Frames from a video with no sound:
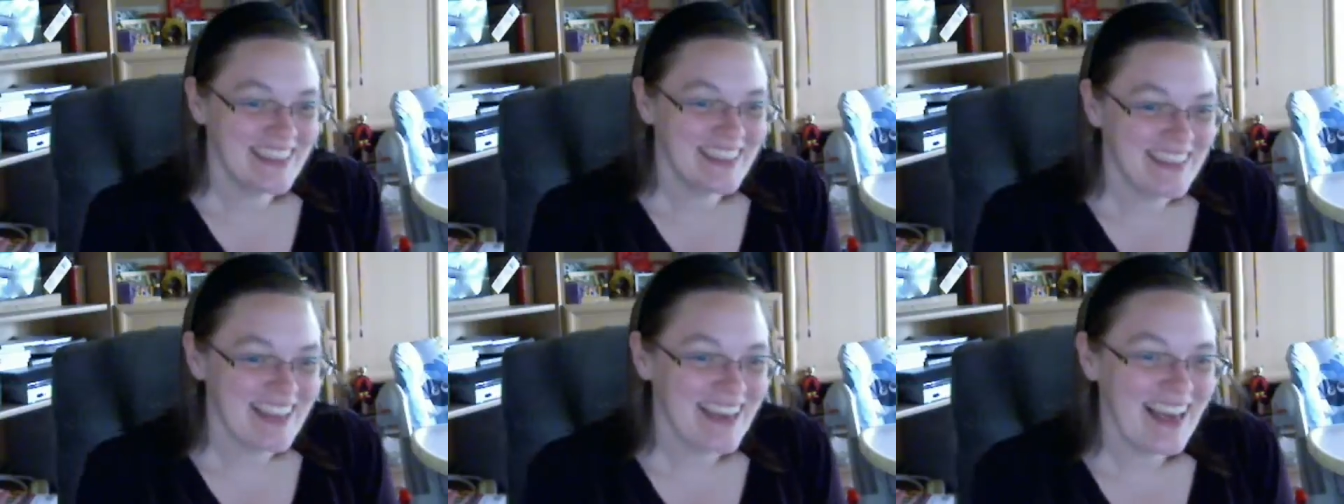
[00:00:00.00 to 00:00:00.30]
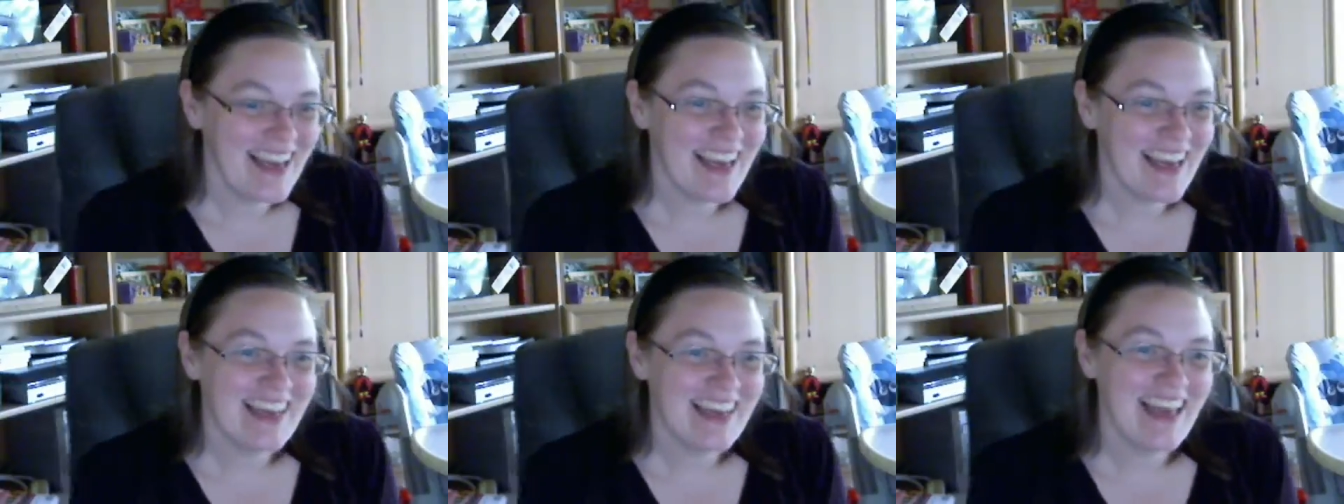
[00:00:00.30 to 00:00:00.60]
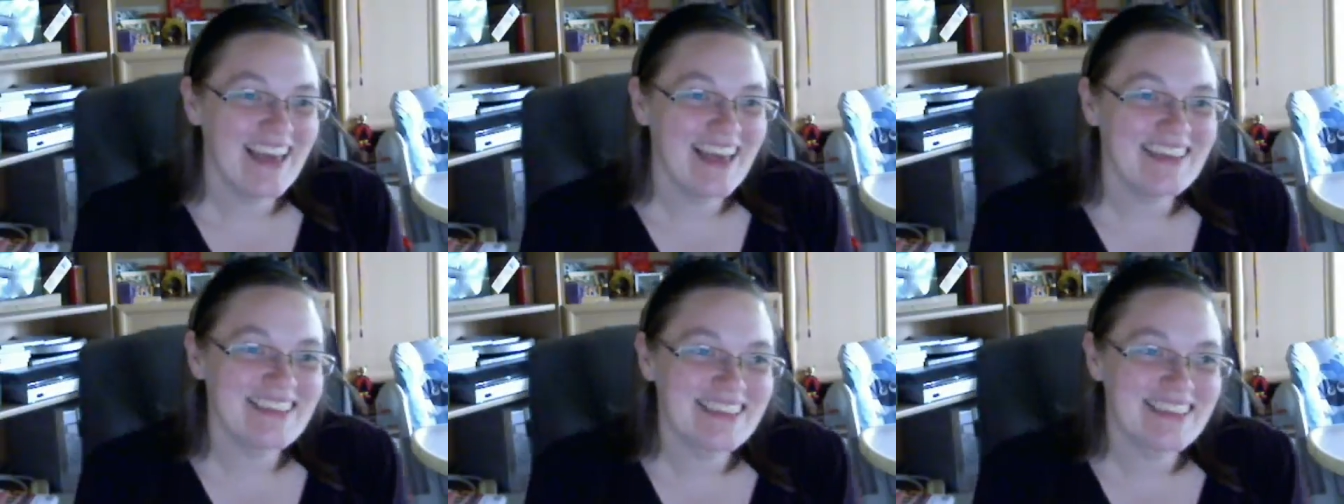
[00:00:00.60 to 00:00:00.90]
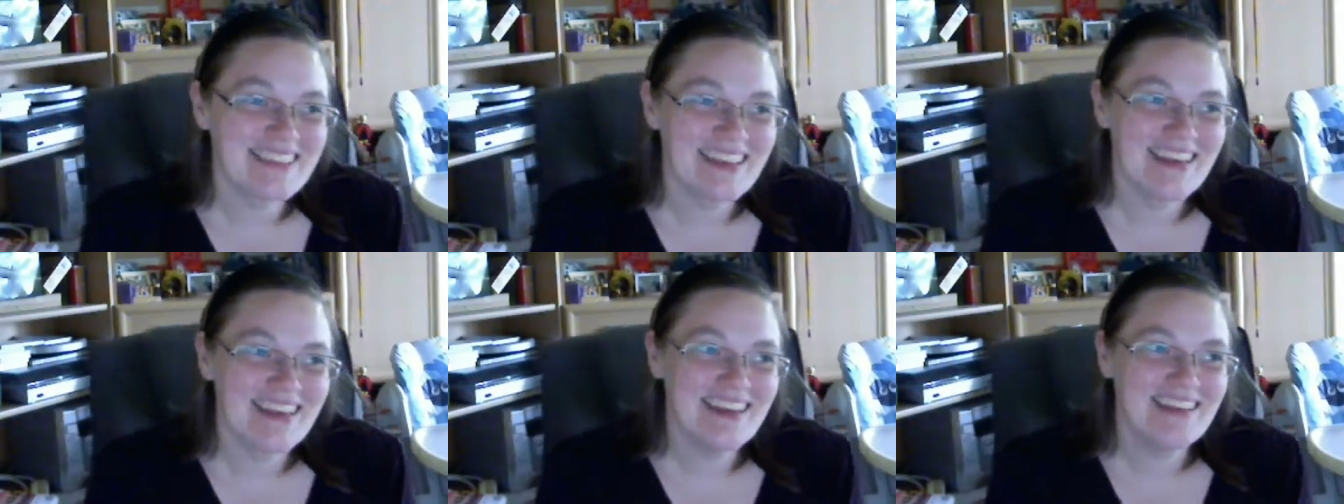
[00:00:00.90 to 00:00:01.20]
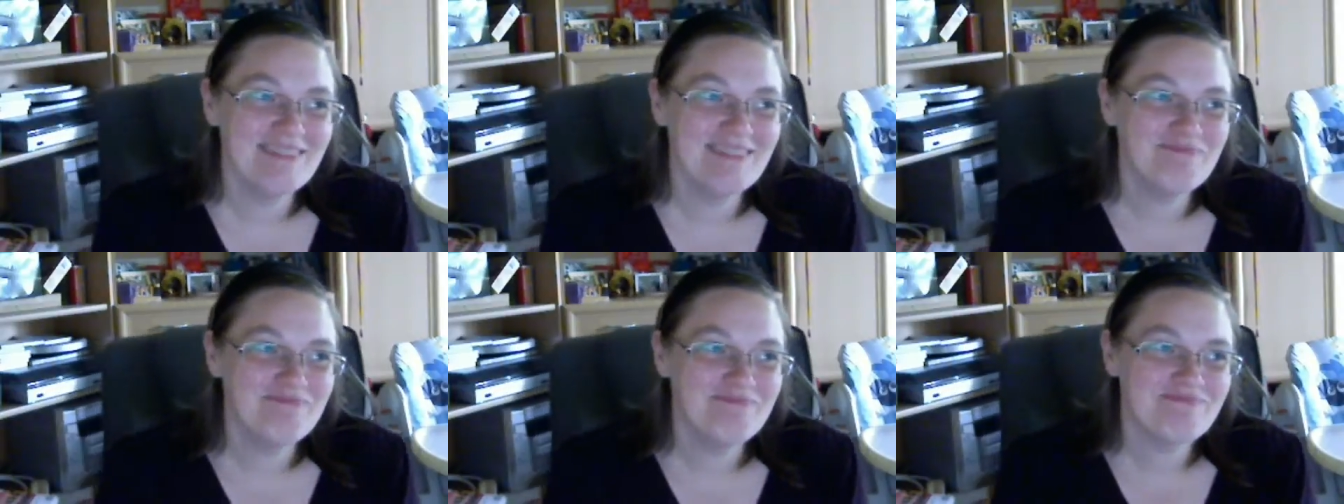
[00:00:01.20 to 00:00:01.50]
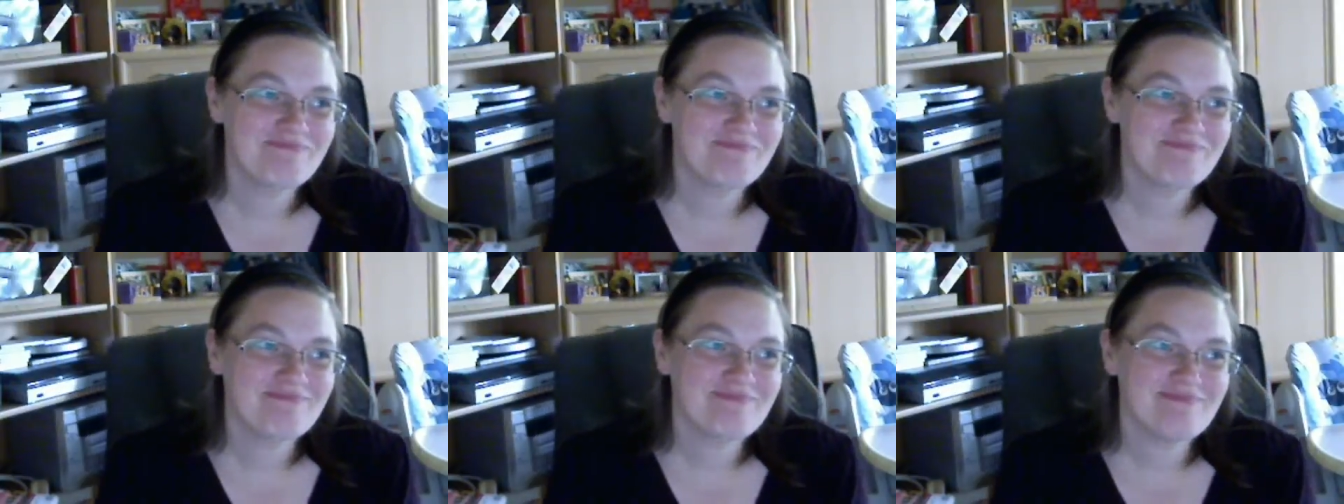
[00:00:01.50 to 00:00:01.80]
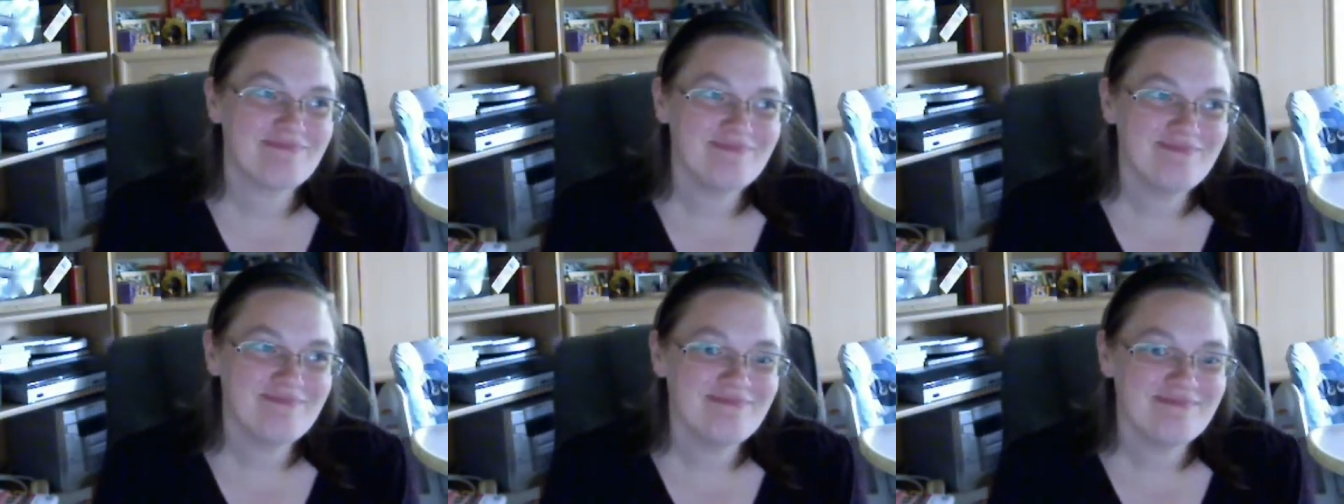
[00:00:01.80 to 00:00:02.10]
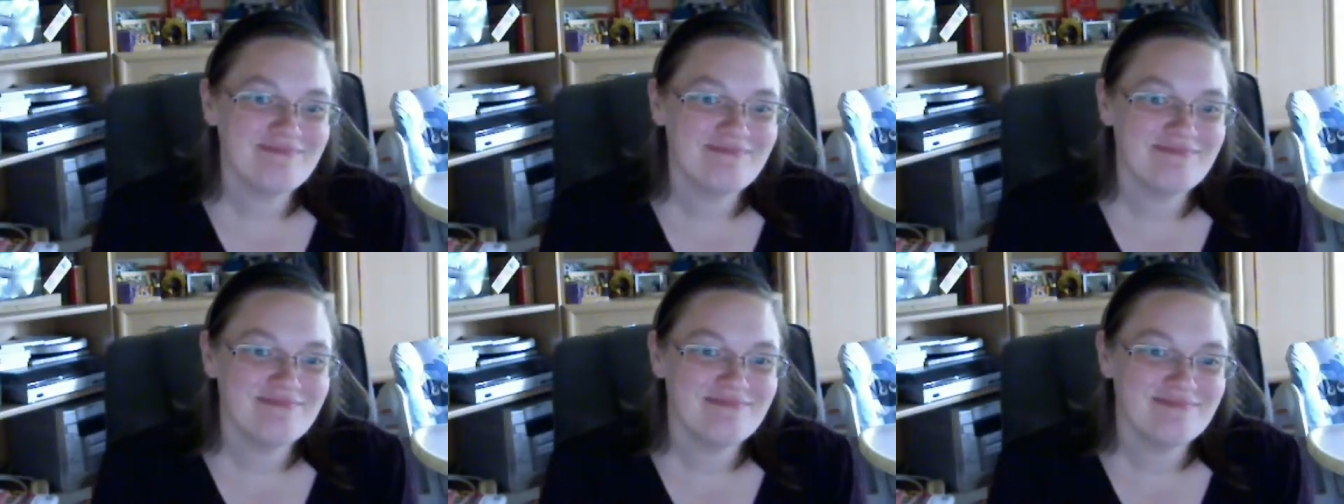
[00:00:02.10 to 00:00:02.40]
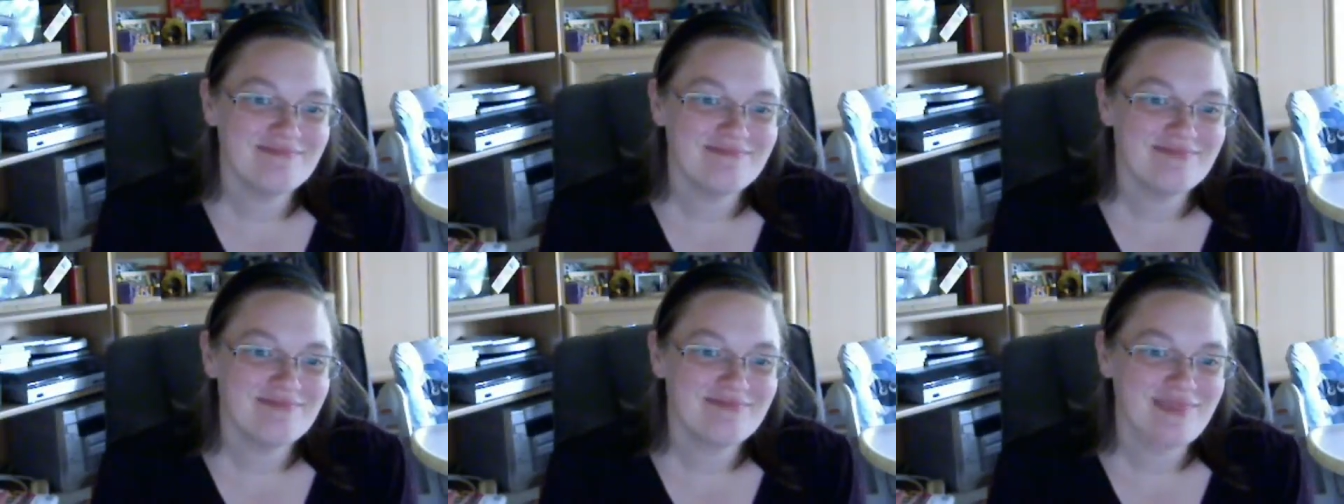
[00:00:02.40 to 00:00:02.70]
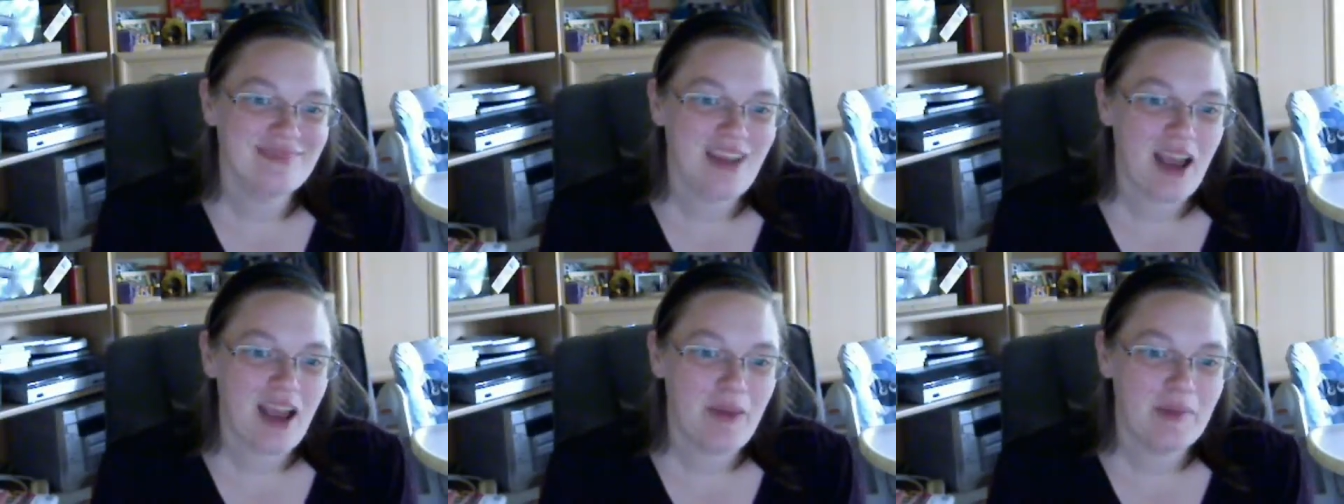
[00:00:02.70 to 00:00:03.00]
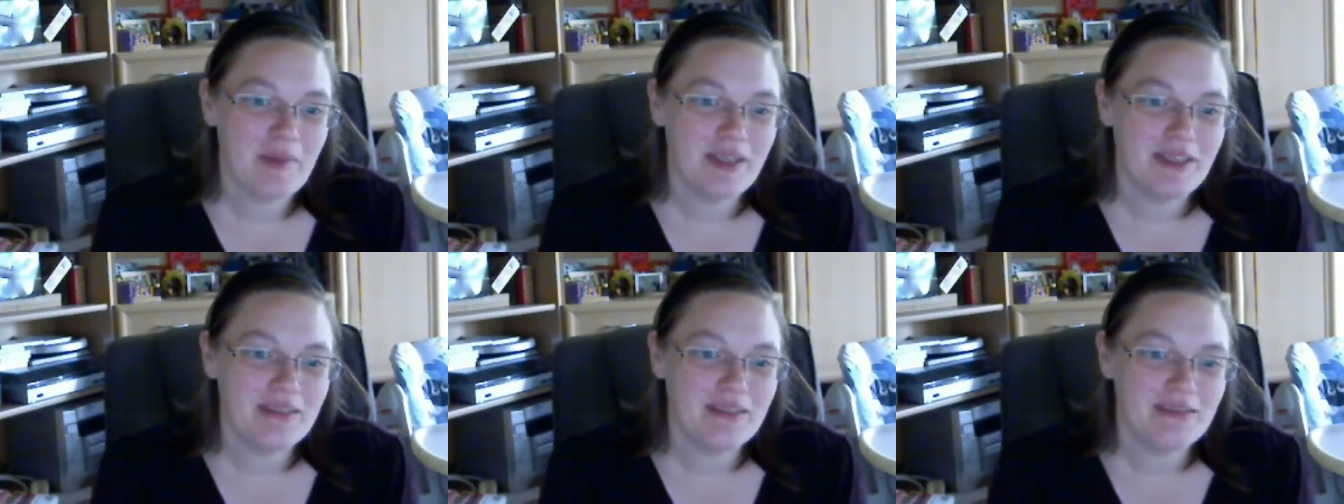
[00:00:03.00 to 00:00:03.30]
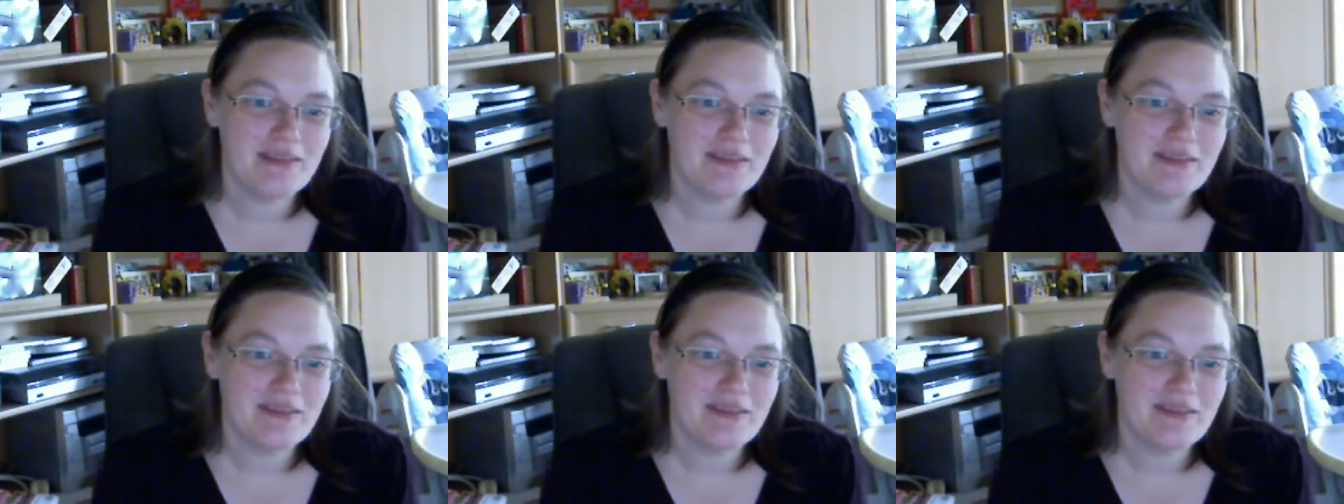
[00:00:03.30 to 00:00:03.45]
And that, I mean,